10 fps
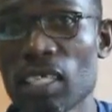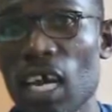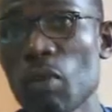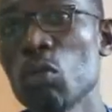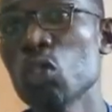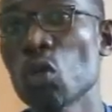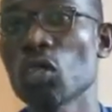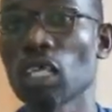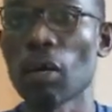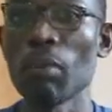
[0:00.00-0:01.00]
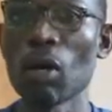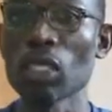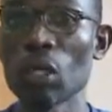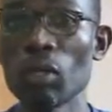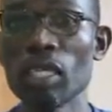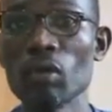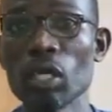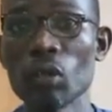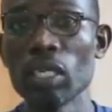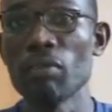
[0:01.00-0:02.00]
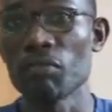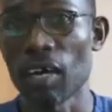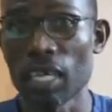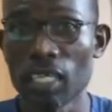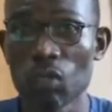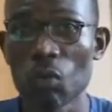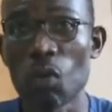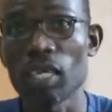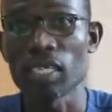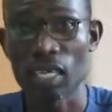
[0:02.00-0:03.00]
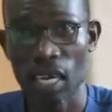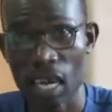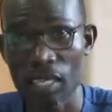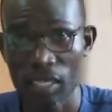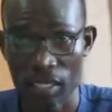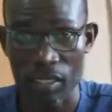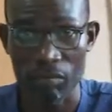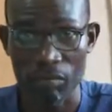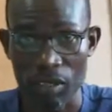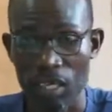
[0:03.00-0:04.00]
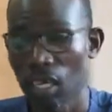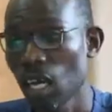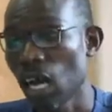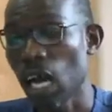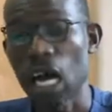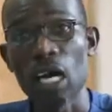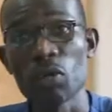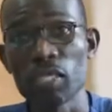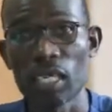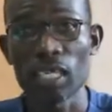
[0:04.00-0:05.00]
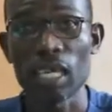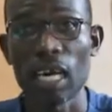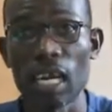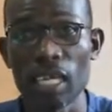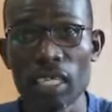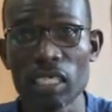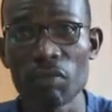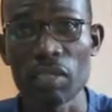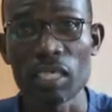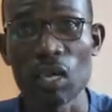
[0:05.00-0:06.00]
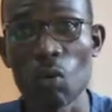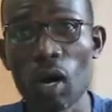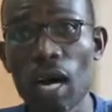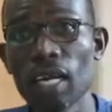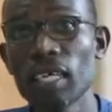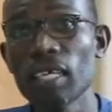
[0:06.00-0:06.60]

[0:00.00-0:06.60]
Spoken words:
time we talked about, we defined what is an adjective. And we said that an adjective is a word